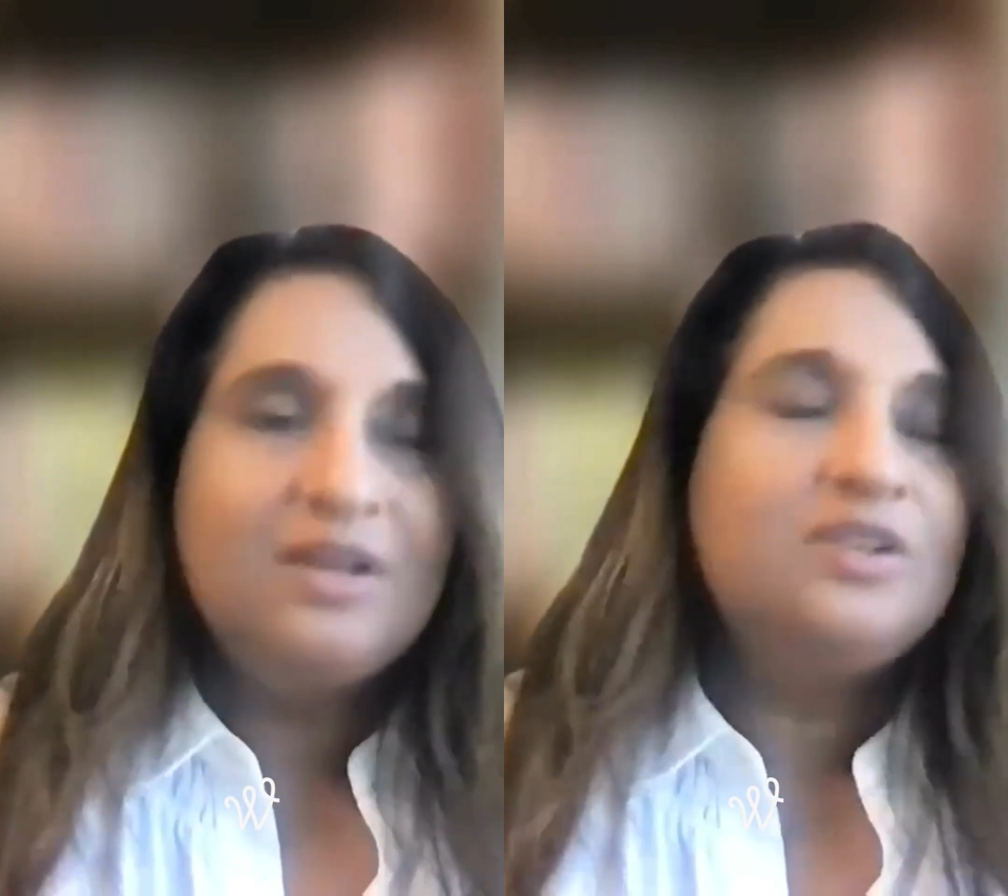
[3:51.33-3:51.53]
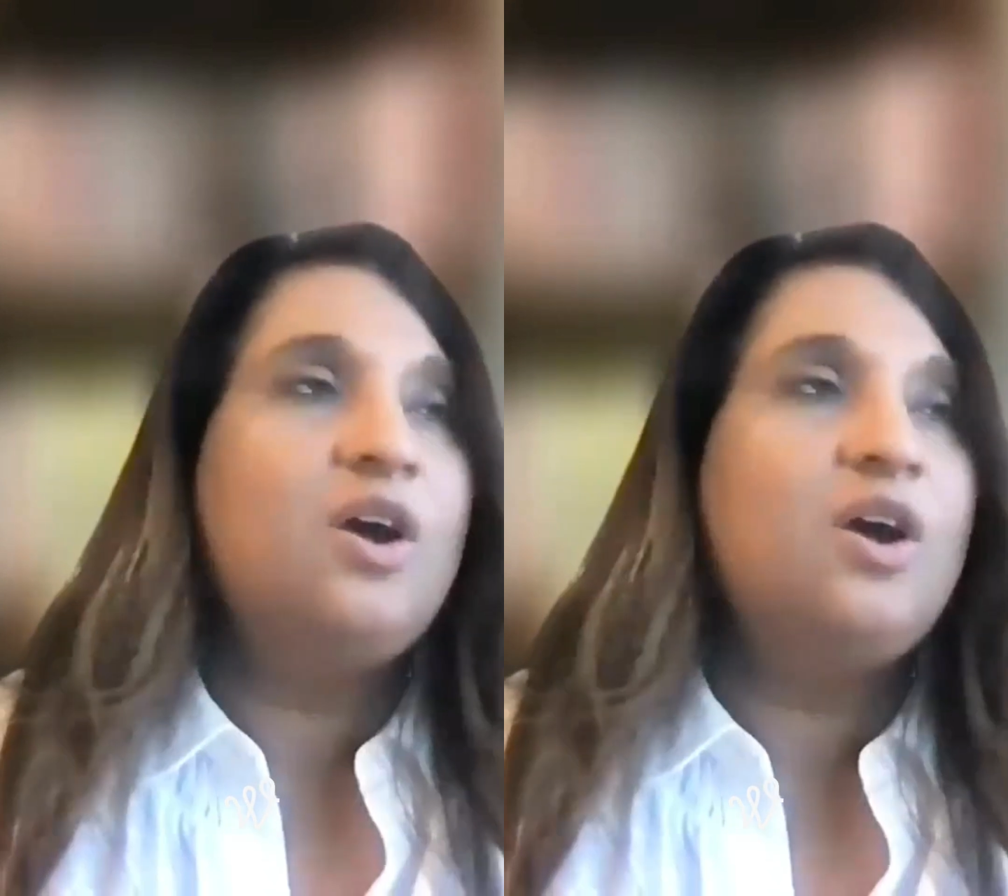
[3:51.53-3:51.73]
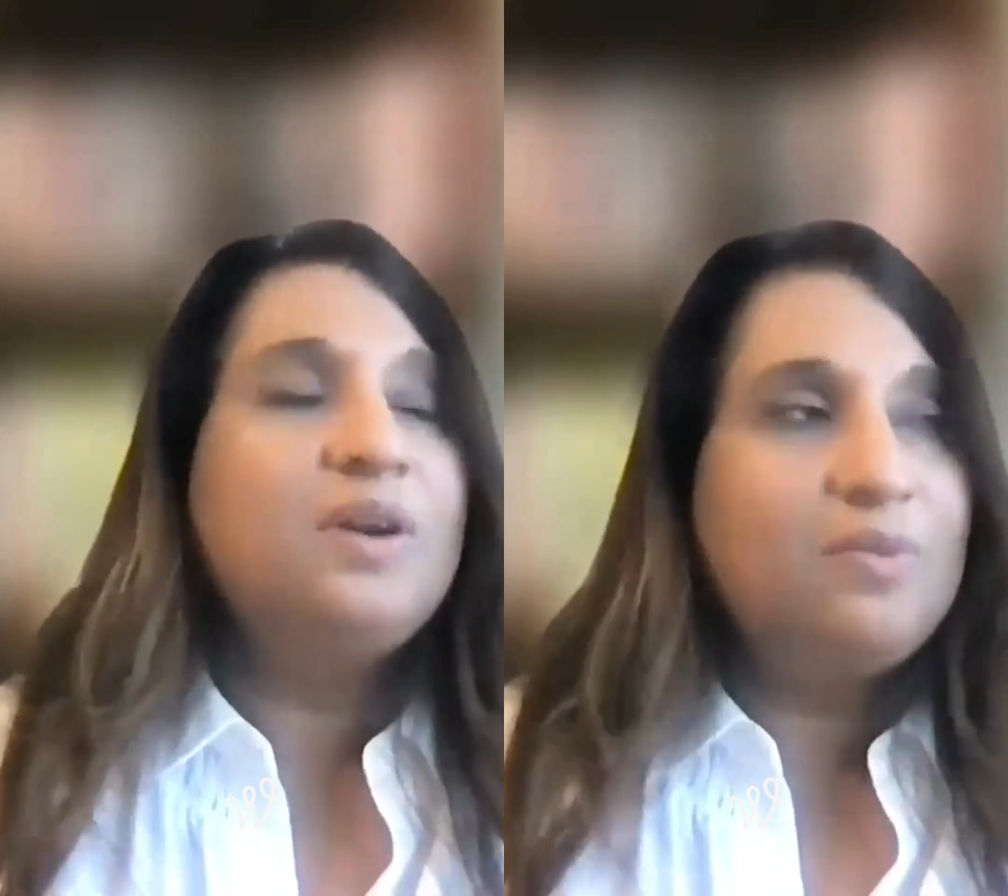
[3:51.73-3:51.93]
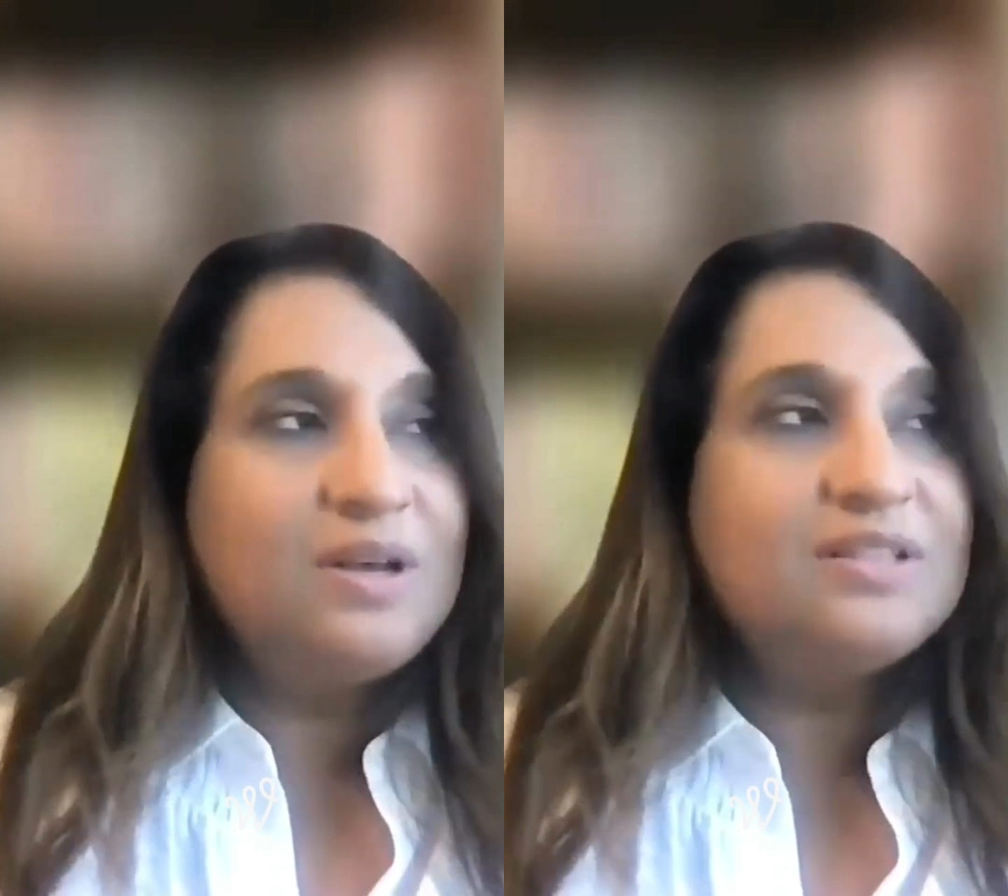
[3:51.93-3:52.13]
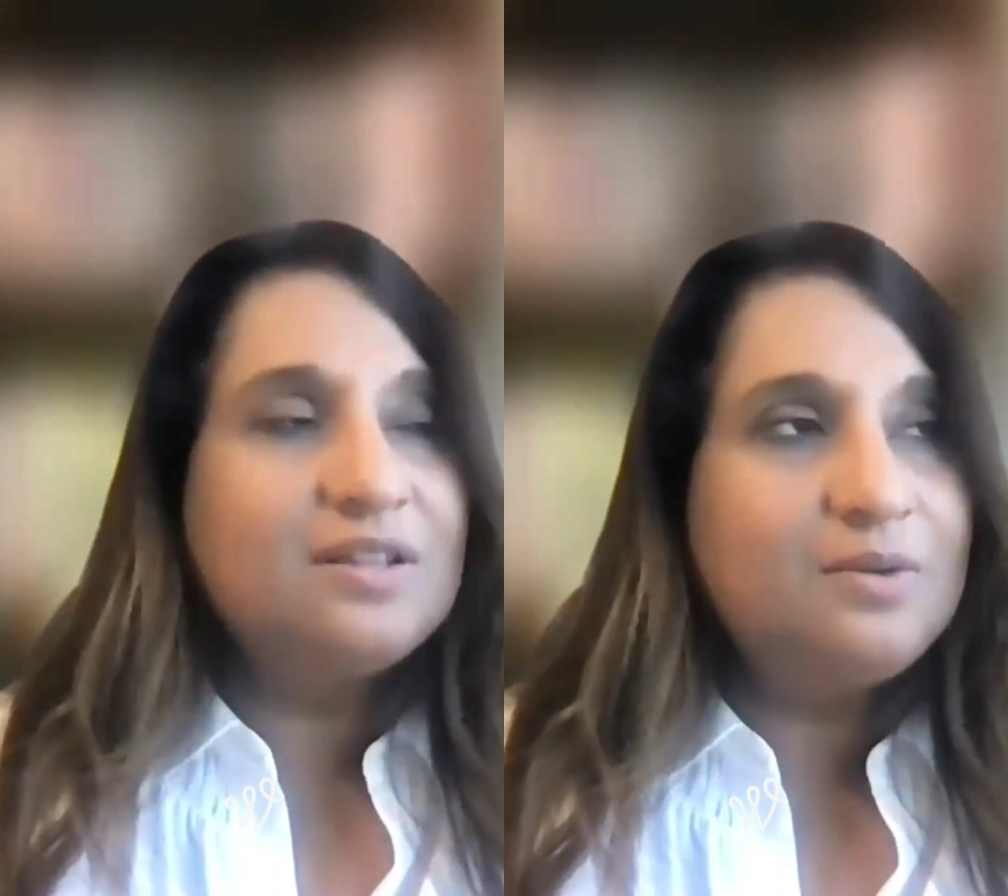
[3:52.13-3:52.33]
No, it
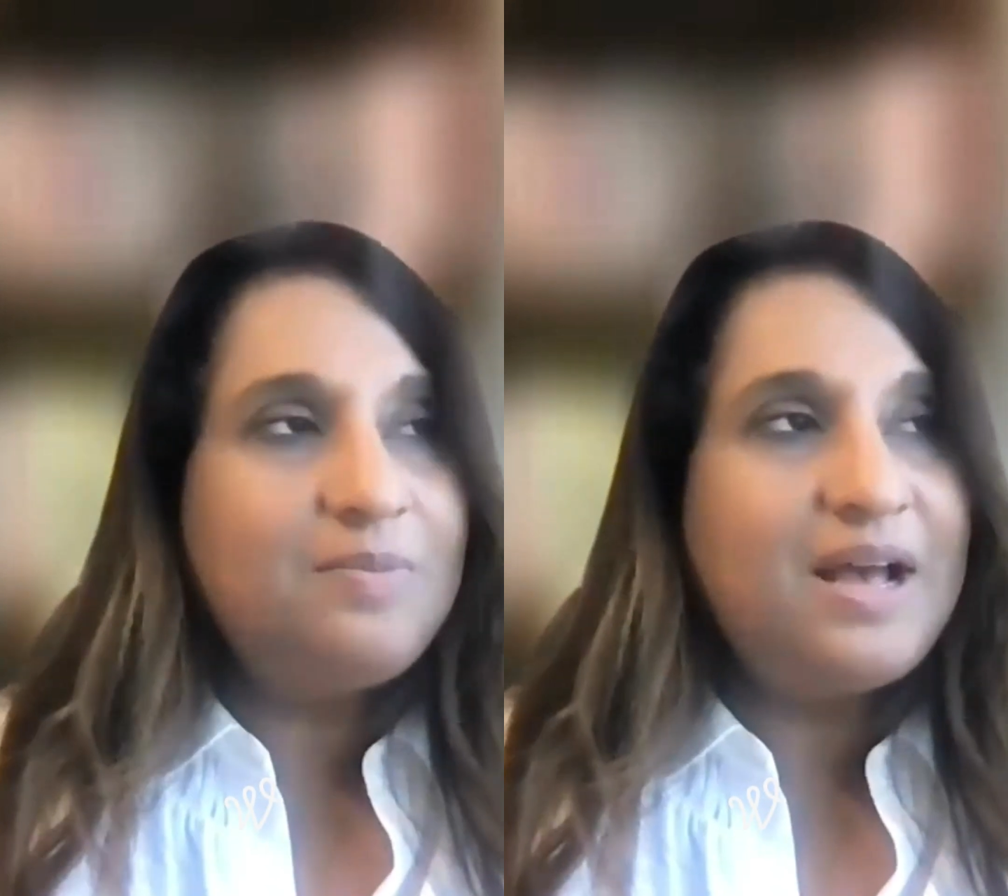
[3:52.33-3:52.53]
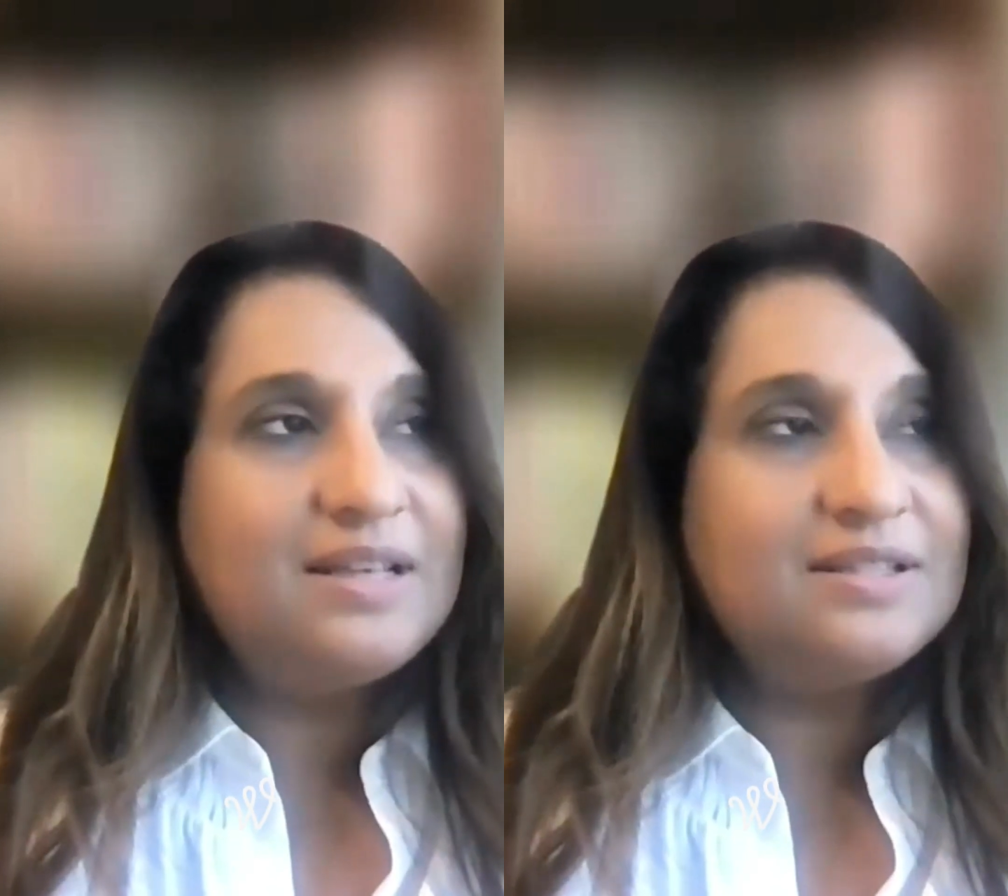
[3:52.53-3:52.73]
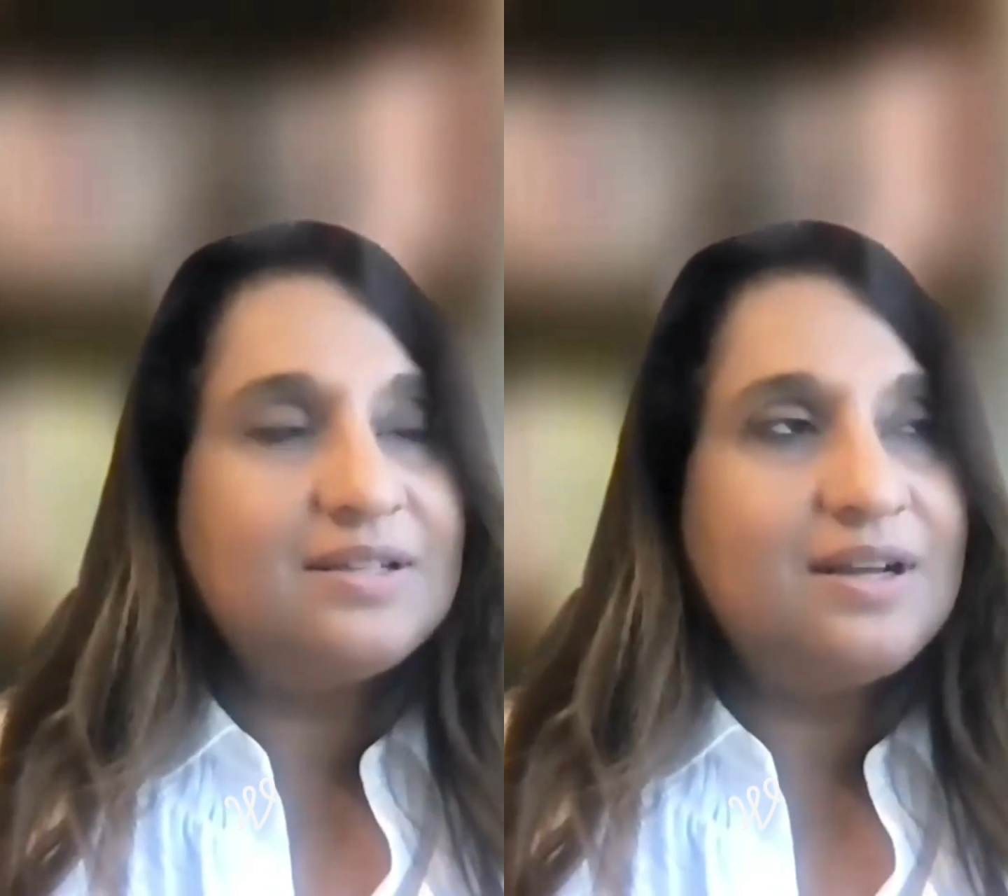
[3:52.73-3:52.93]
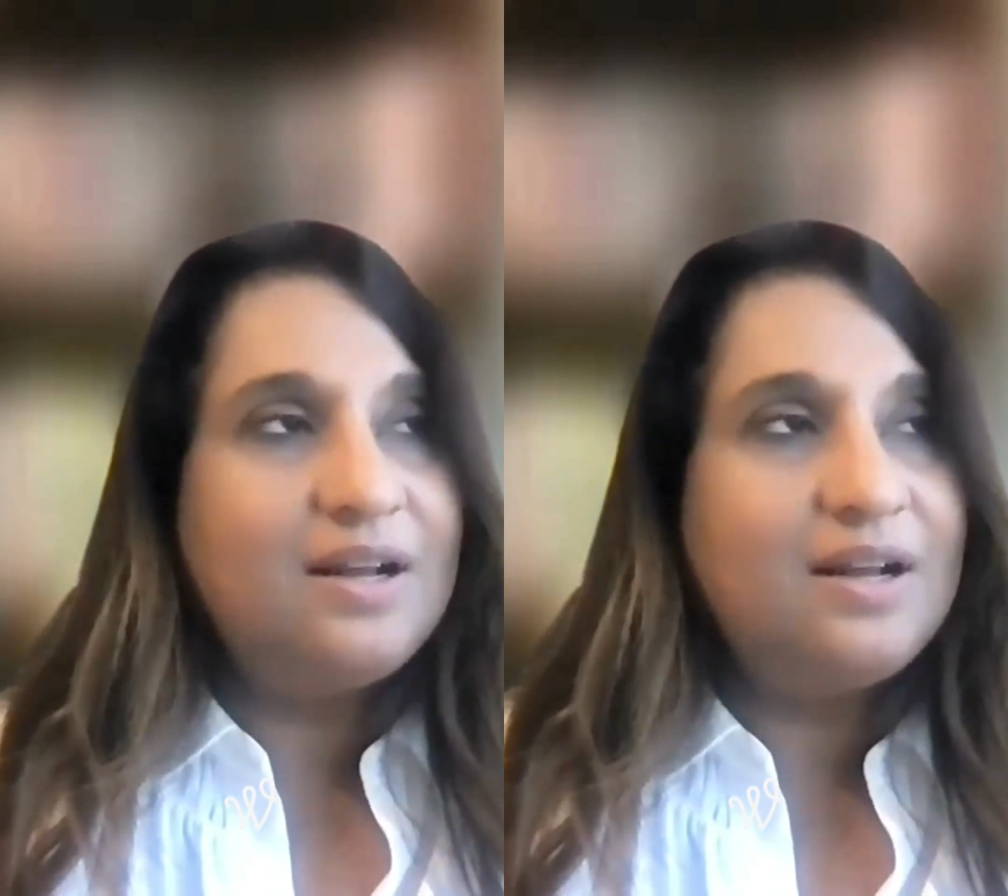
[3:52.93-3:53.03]
was a little past.